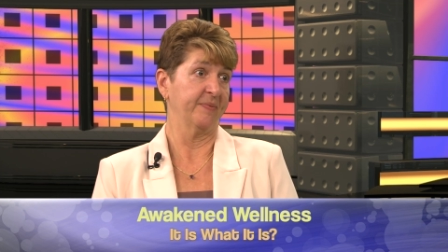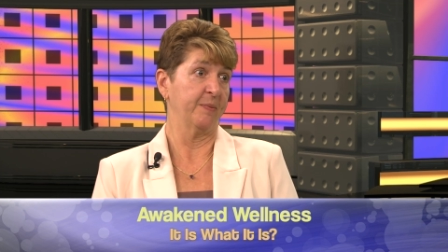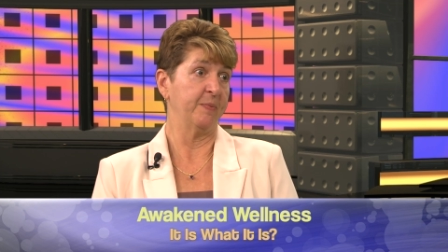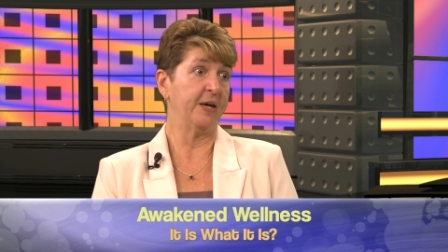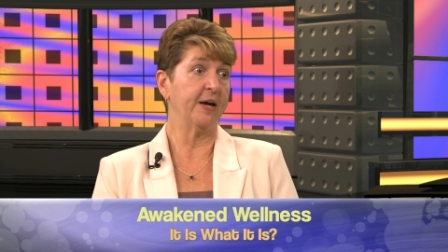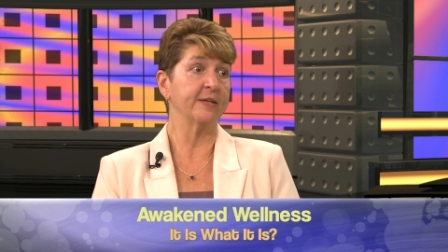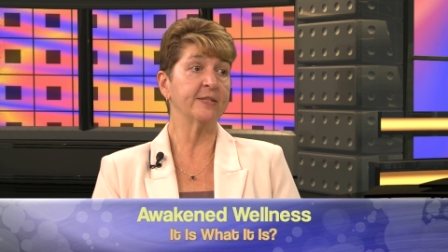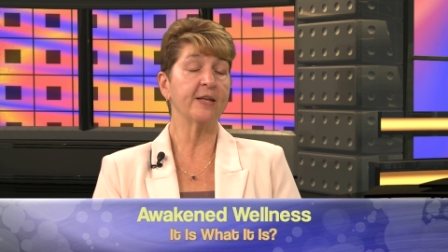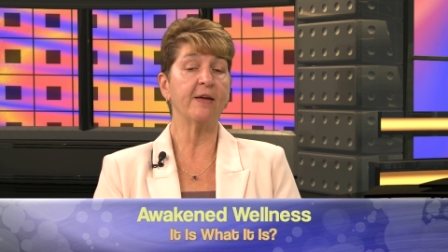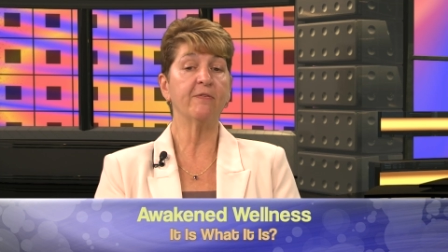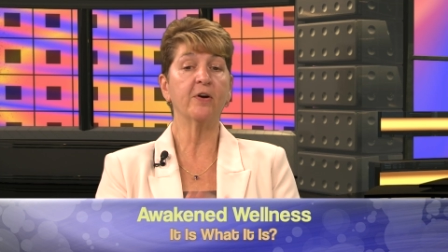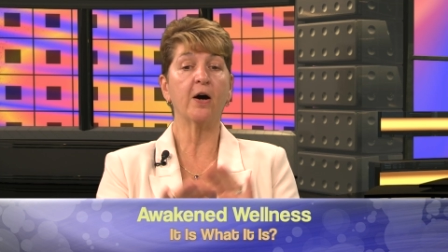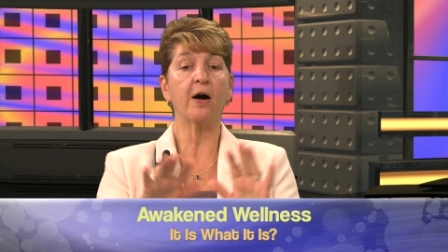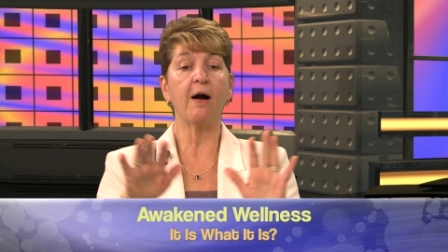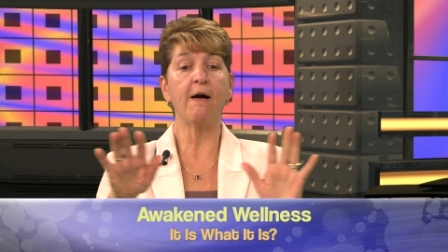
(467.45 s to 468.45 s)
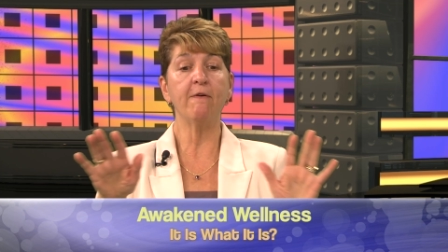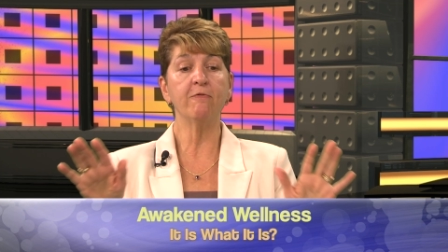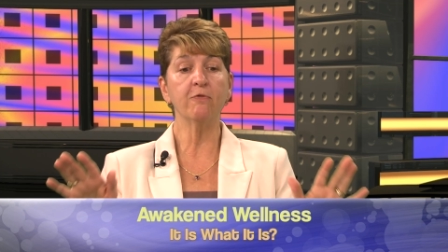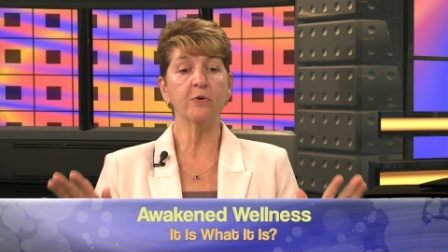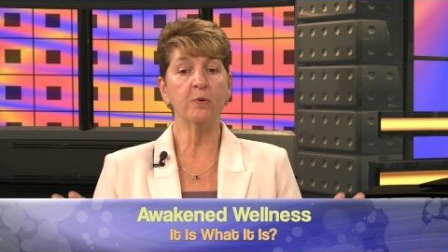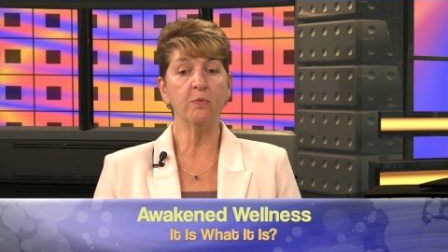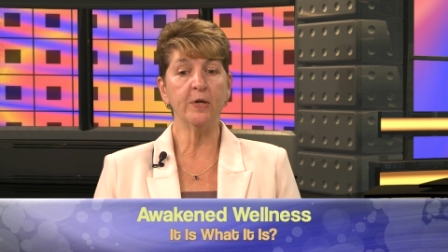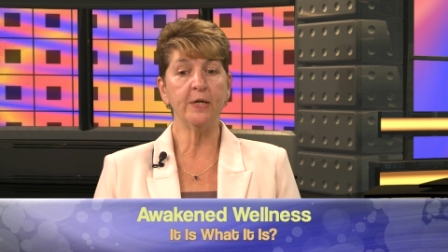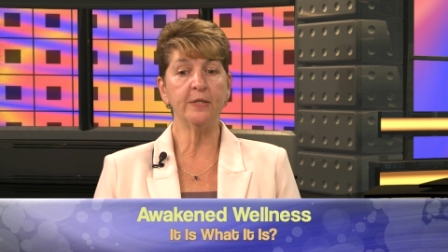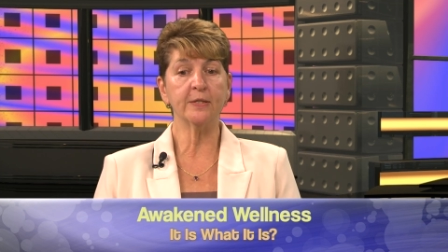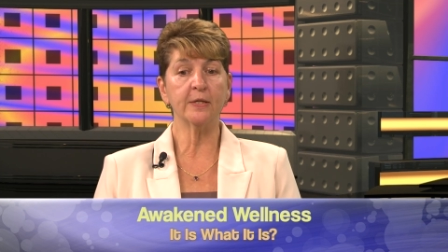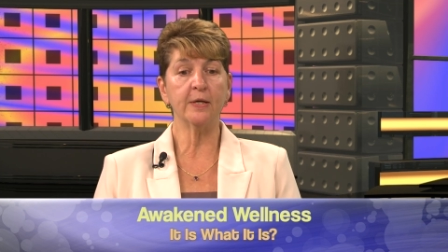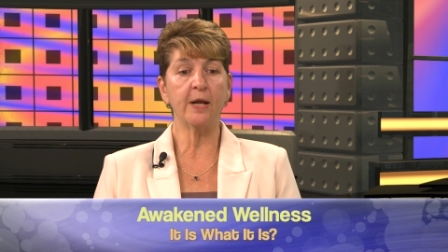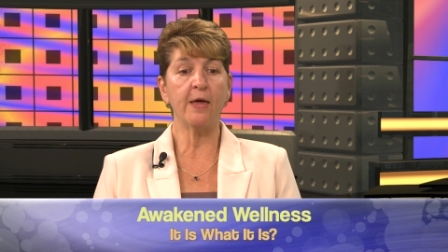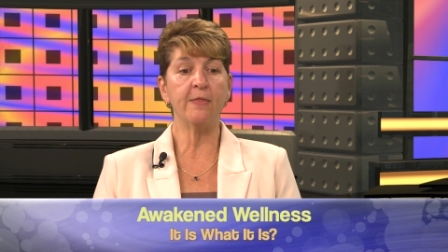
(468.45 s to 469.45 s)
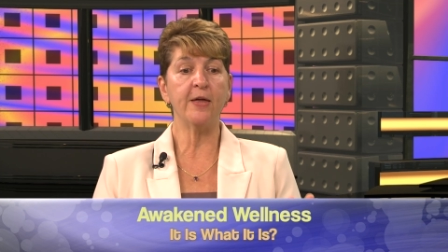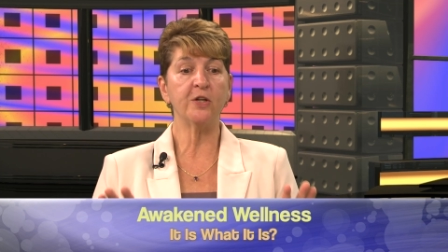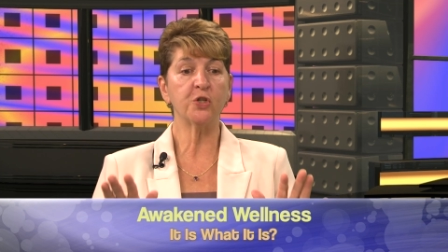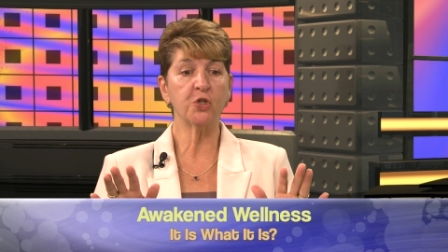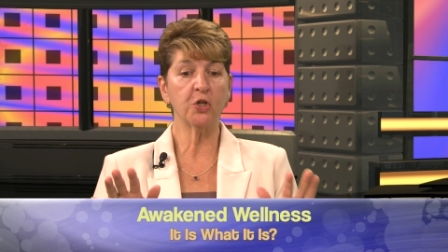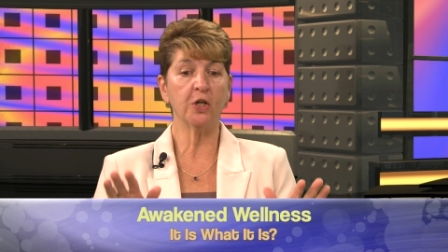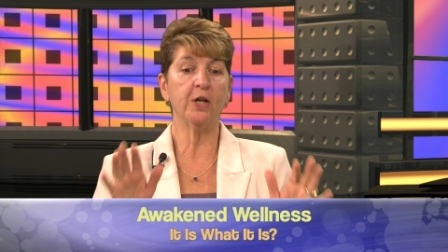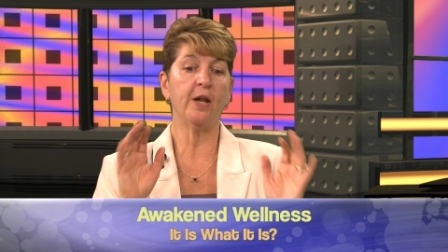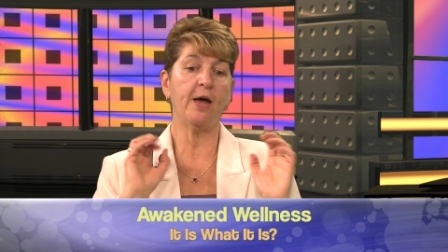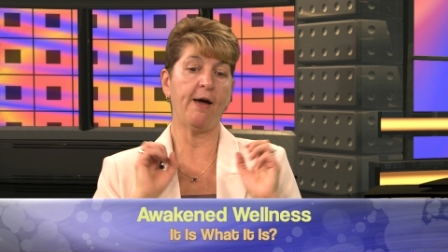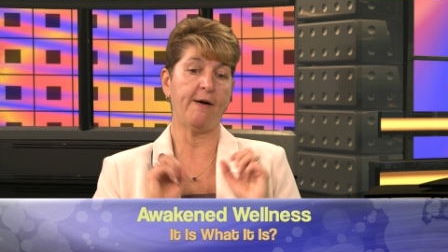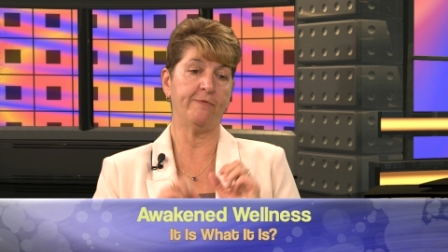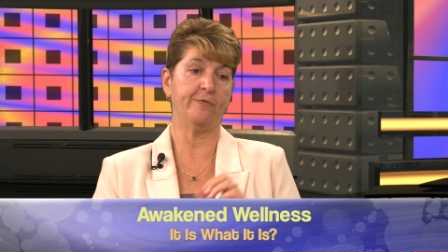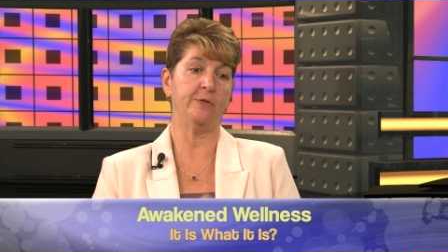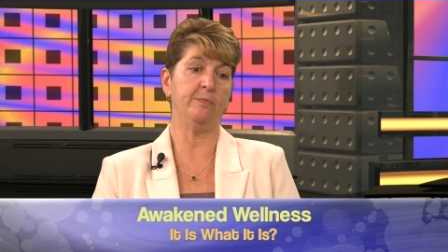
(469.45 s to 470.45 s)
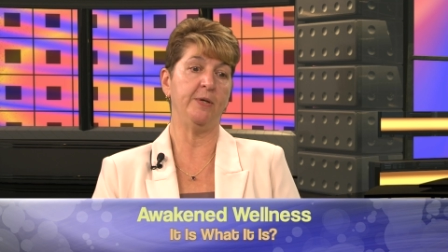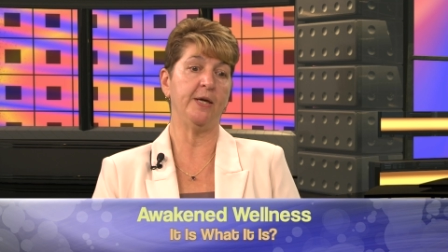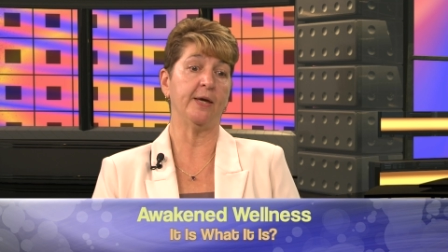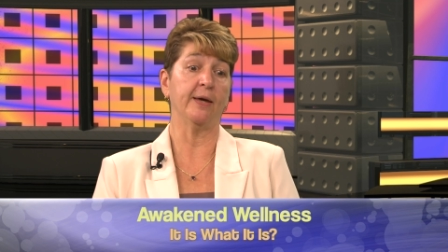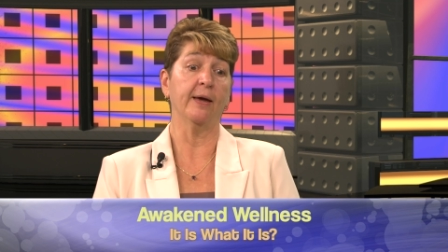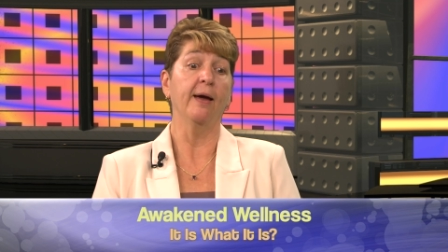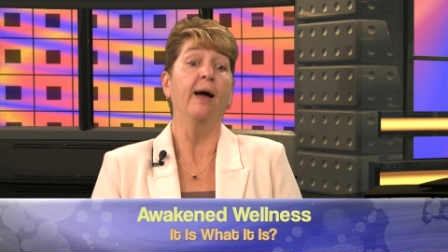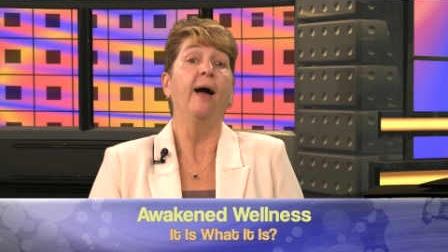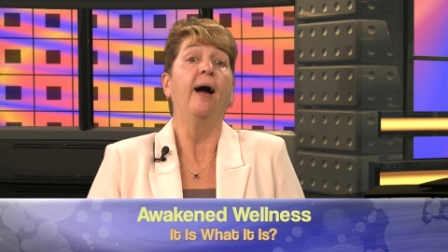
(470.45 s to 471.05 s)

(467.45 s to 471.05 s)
Because they've got every reason, and it shouldn't have to be.